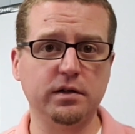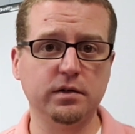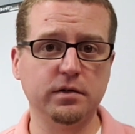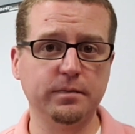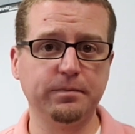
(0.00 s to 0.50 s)

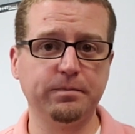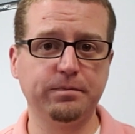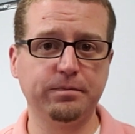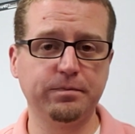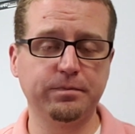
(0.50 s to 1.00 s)

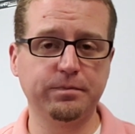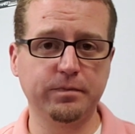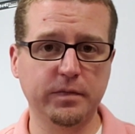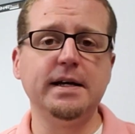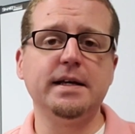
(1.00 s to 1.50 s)

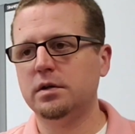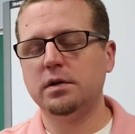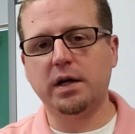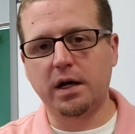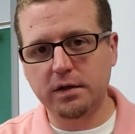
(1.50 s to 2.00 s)

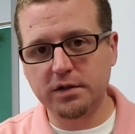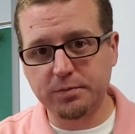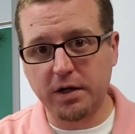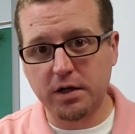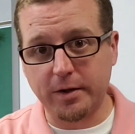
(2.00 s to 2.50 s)
The hardest
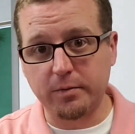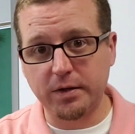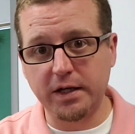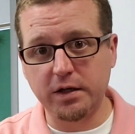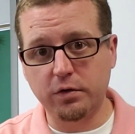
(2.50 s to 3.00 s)
part about
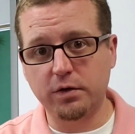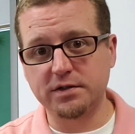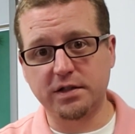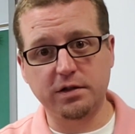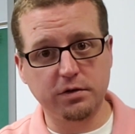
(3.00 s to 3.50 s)
playing
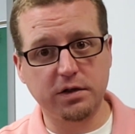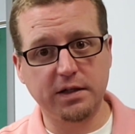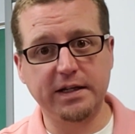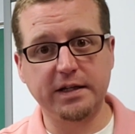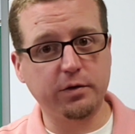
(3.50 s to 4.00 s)
chords on the
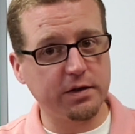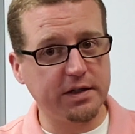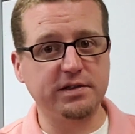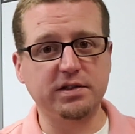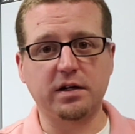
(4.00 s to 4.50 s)
ukulele or the
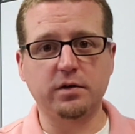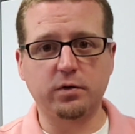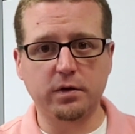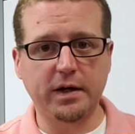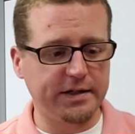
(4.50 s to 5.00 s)
guitar,
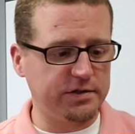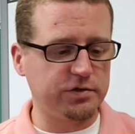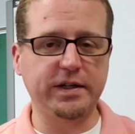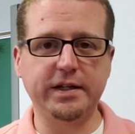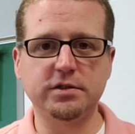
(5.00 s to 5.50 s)
or any
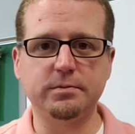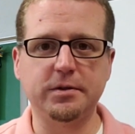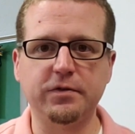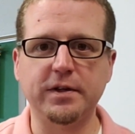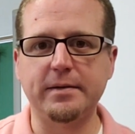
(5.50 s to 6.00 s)
string
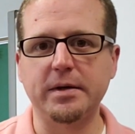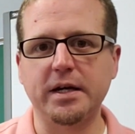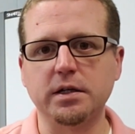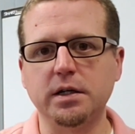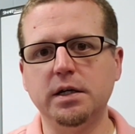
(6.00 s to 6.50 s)
instrument for that matter,